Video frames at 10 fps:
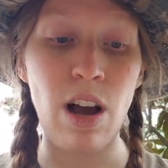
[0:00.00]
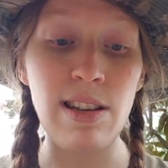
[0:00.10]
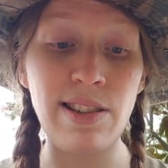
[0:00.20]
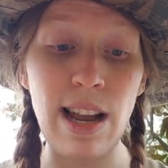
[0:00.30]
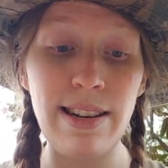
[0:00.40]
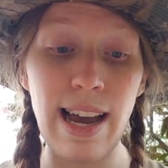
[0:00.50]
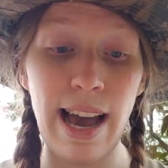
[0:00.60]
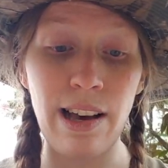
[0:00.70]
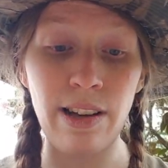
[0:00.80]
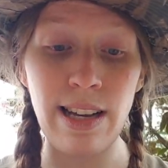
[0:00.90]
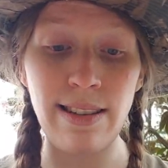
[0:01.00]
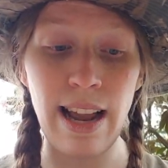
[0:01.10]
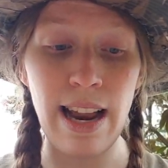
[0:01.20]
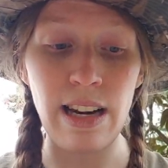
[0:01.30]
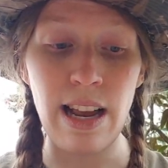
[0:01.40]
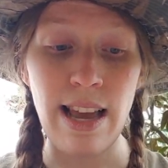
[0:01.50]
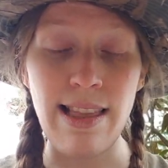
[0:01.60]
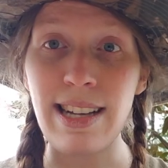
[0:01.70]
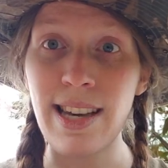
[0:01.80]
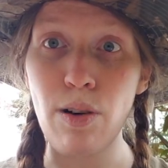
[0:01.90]
"A sundial," he said.
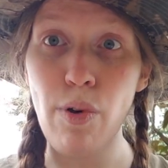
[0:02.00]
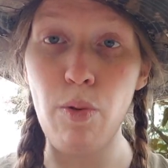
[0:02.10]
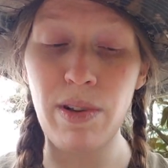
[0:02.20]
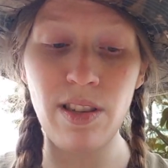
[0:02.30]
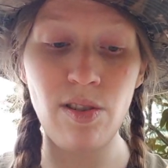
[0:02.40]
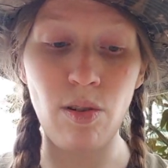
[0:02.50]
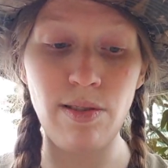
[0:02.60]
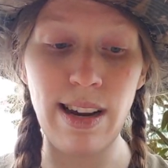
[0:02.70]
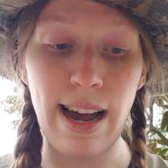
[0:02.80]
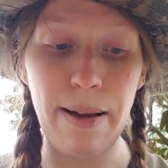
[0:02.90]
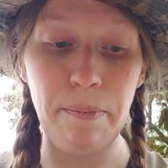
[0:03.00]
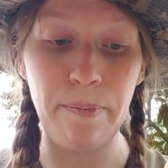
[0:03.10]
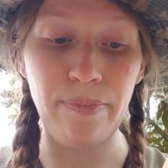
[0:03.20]
"That's how Romans told time."